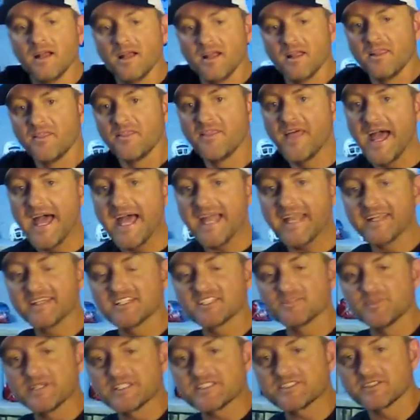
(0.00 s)
that is
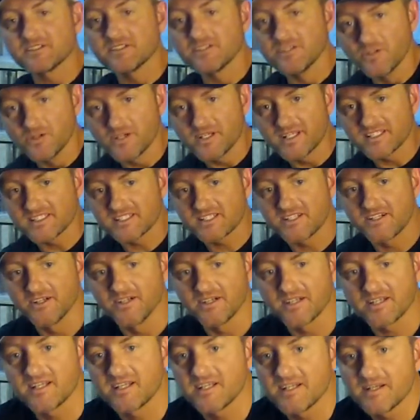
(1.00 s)
Mr. Lucas Cook.
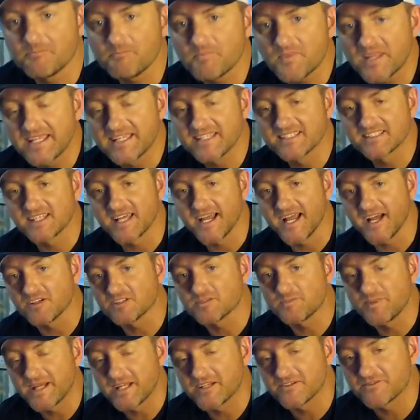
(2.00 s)
He's the house
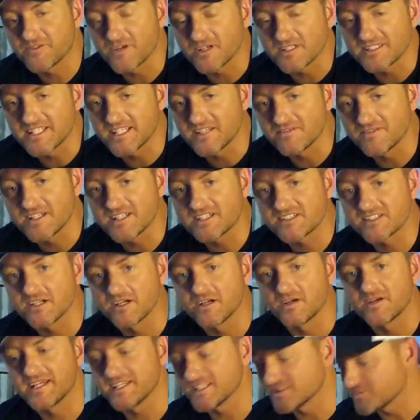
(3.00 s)
band for our TV show.
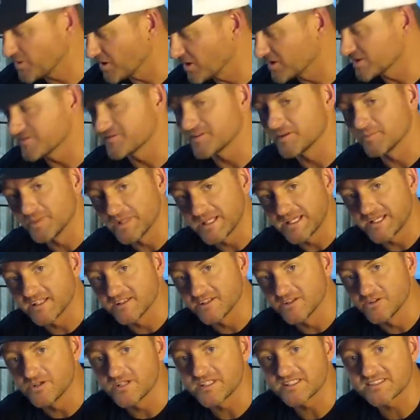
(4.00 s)
He's part of the Bling and
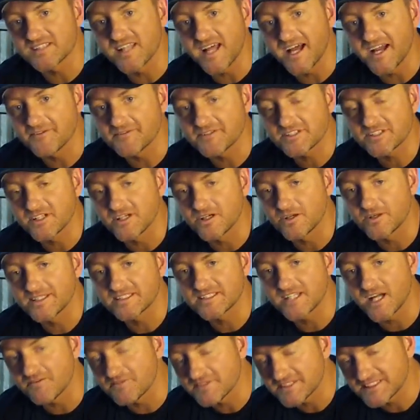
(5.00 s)
Lucas live show. He's
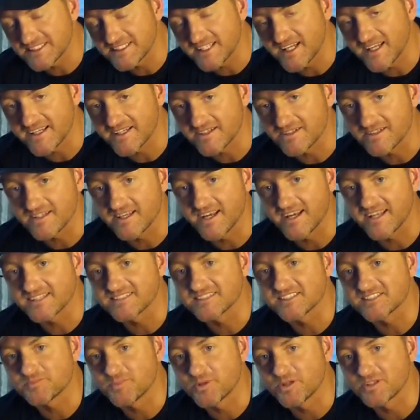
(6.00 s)
obviously not here tonight. It's his
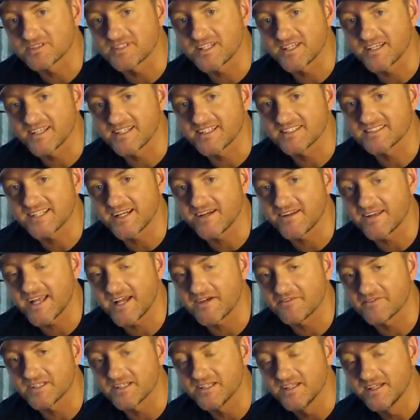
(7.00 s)
birthday, and he's out
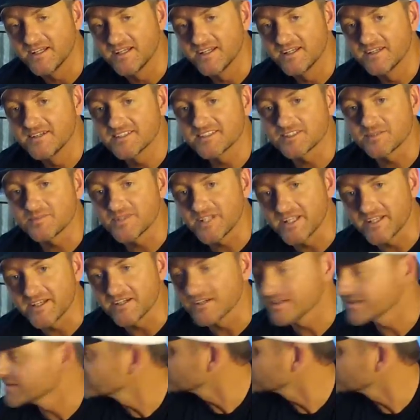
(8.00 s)
having some dinner and